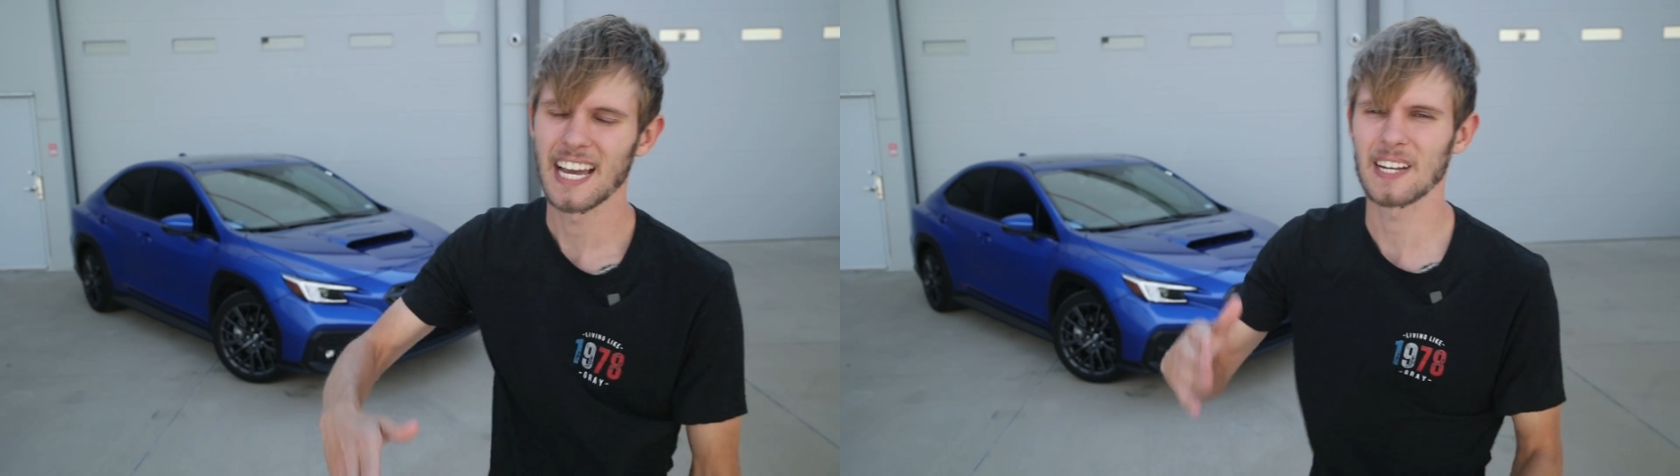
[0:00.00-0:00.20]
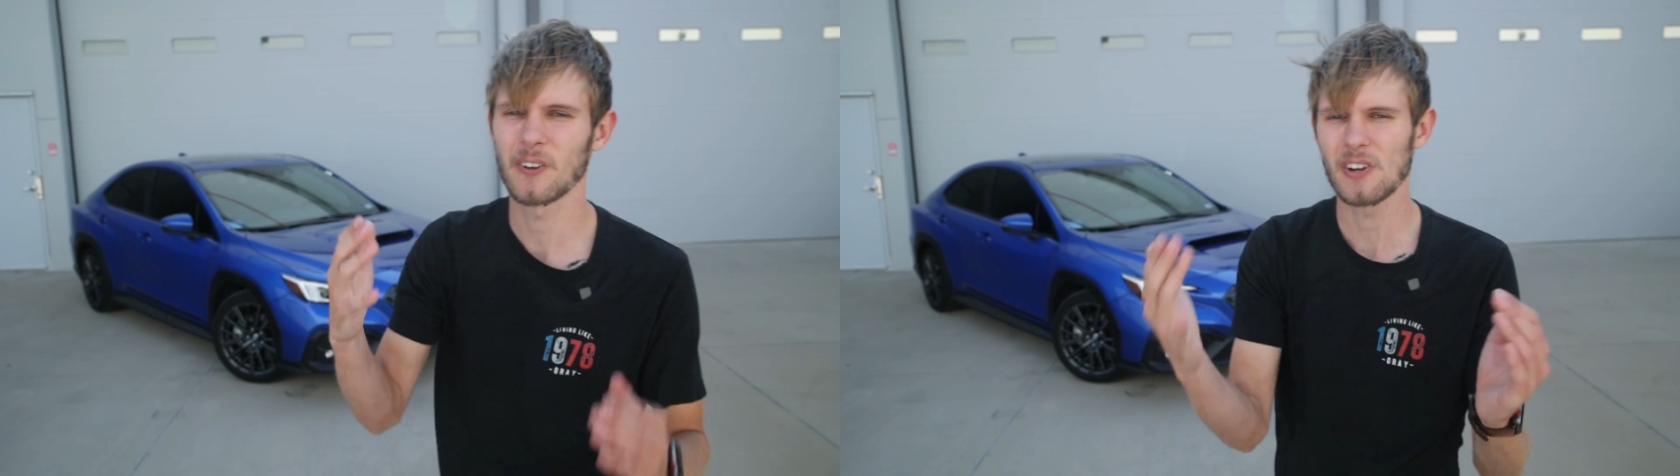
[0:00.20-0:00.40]
And
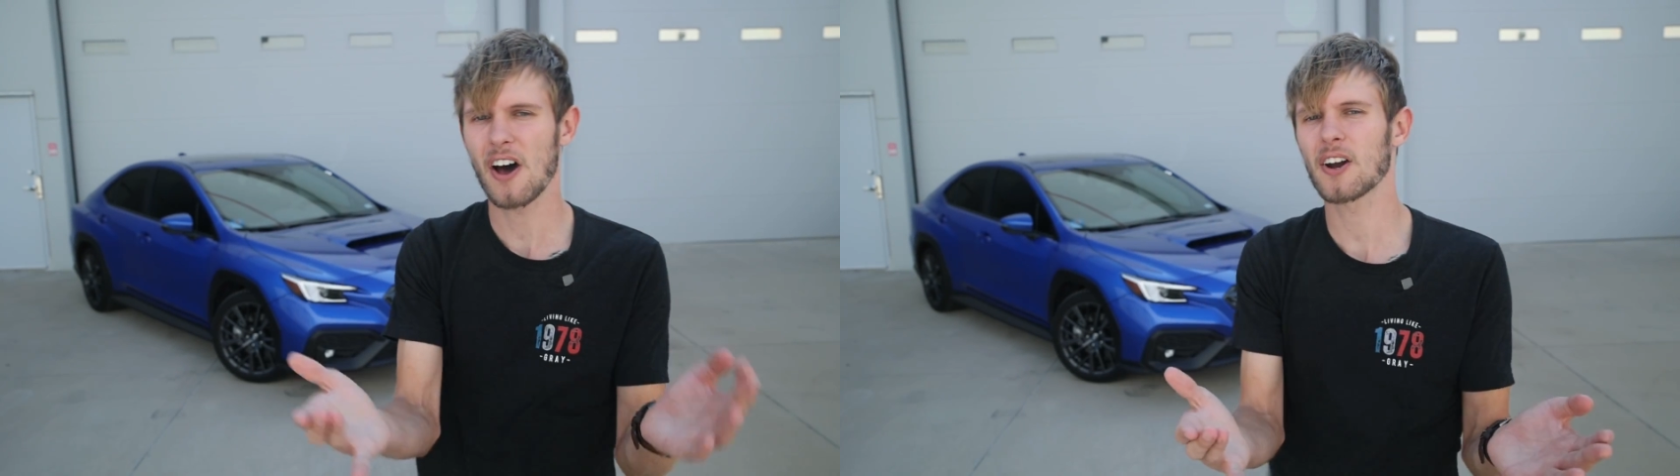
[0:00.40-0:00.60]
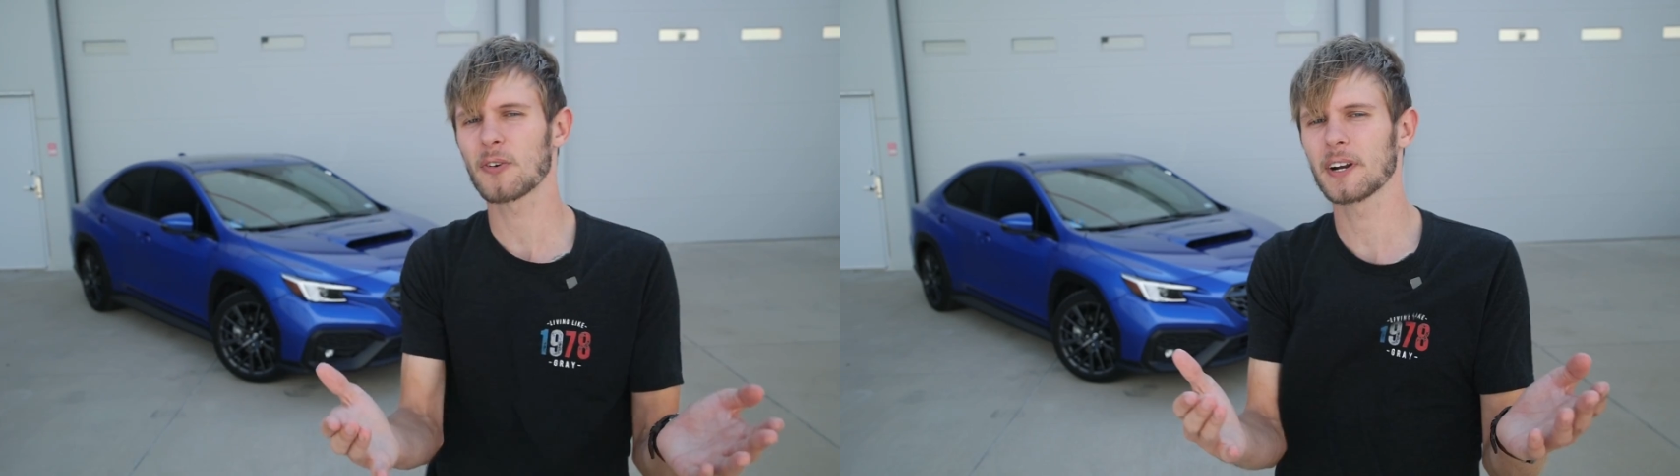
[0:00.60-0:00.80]
if you're
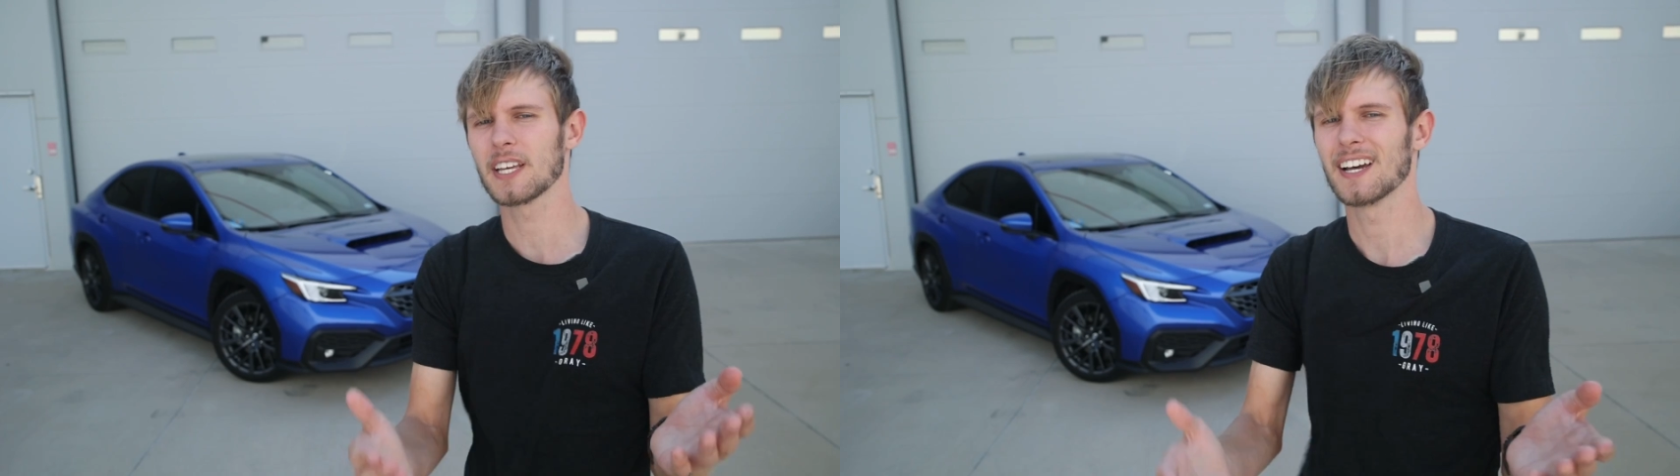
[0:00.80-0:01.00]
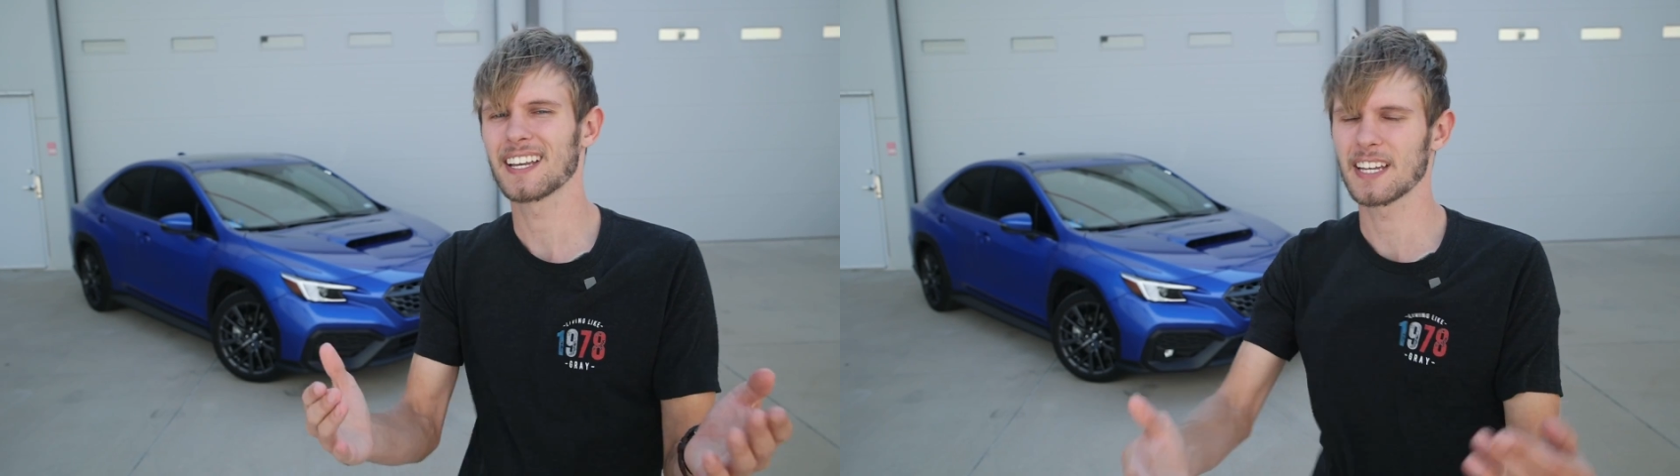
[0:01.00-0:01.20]
not already,
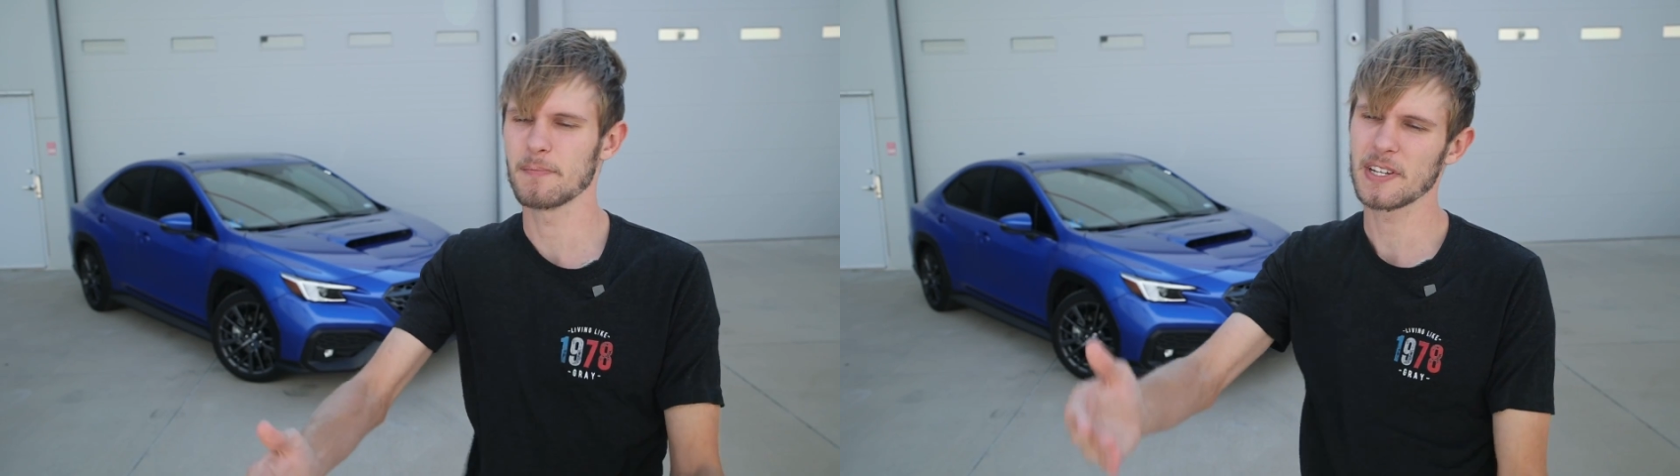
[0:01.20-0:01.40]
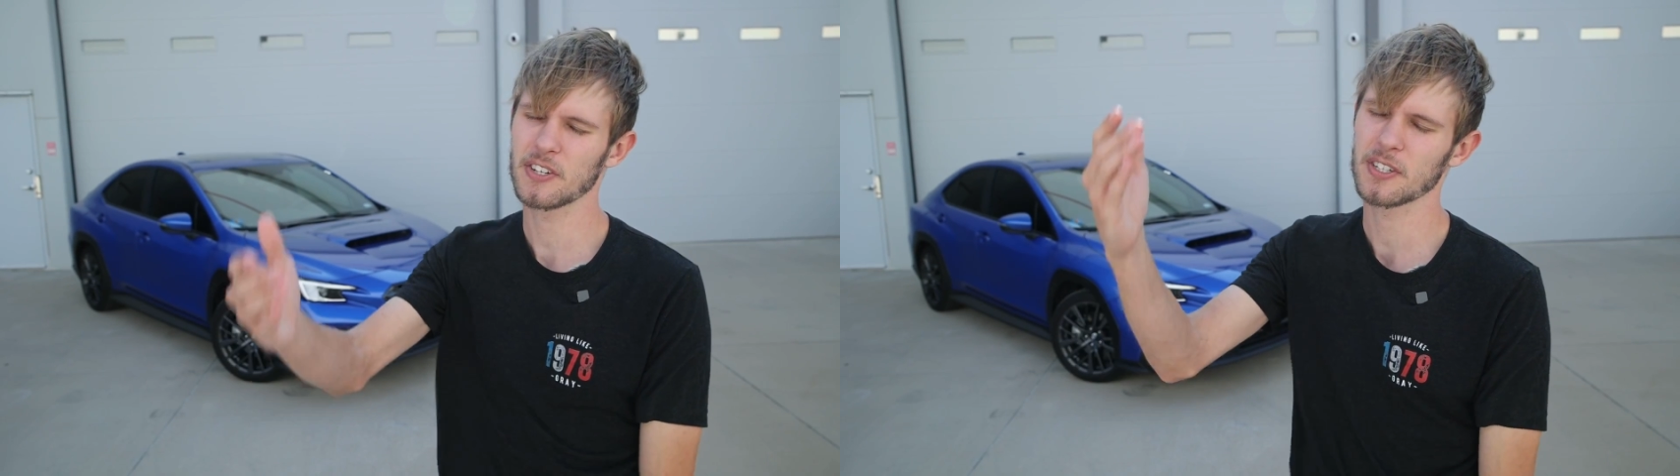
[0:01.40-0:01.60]
again,
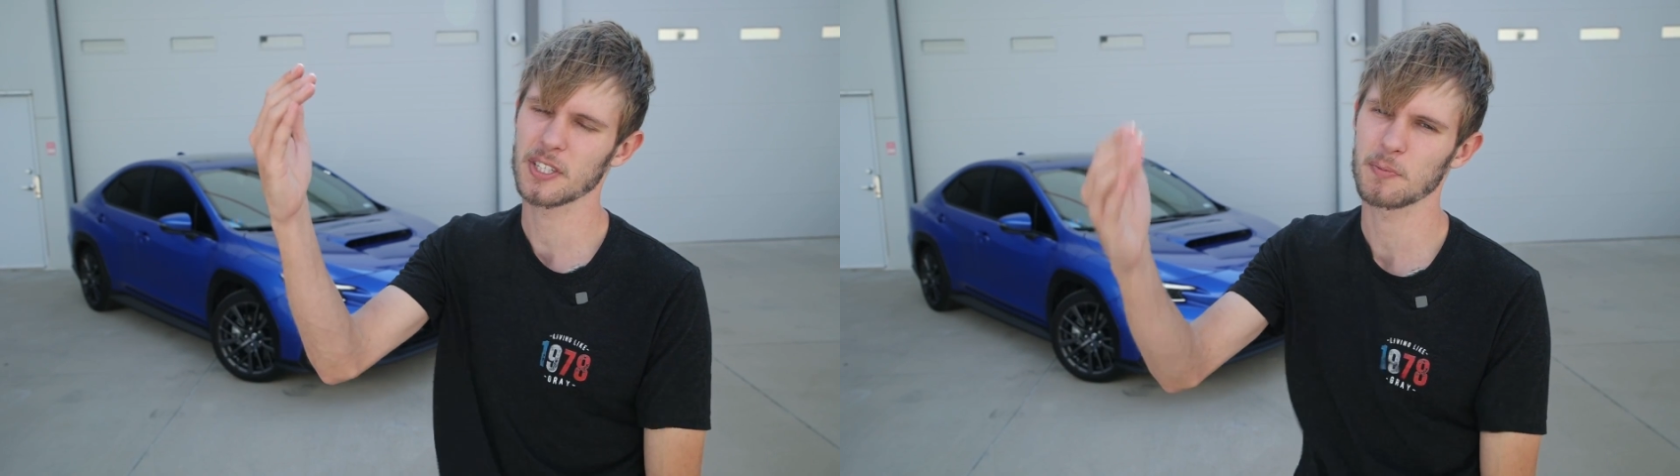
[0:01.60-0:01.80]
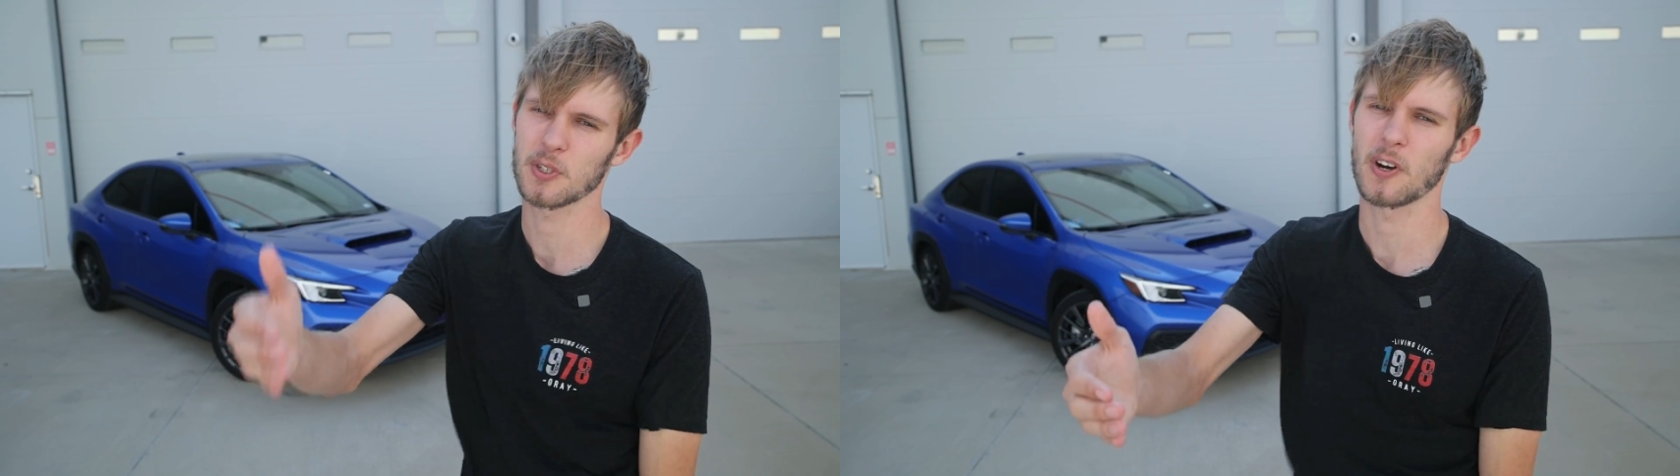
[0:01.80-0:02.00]
be sure to
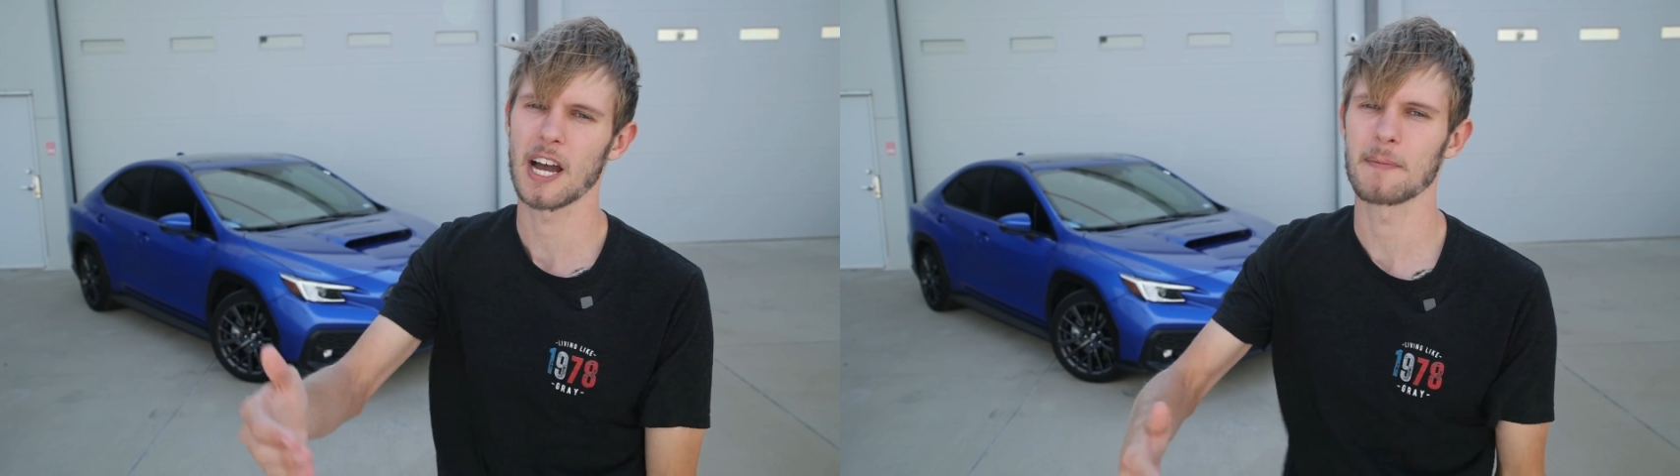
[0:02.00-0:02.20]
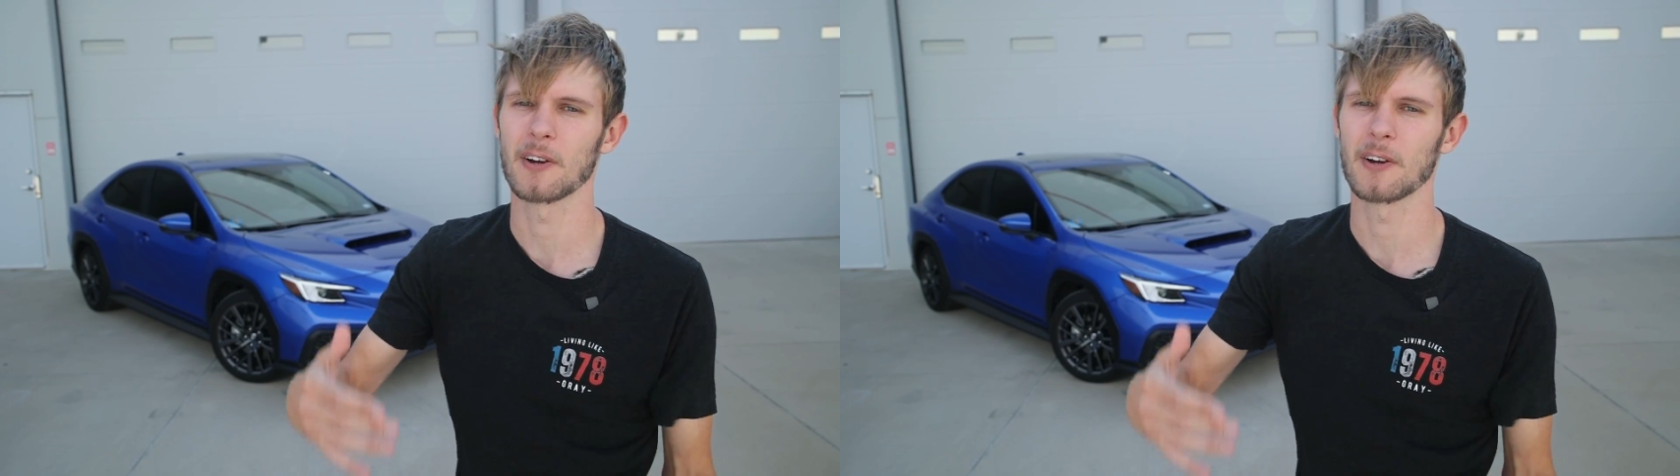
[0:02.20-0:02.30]
subscribe.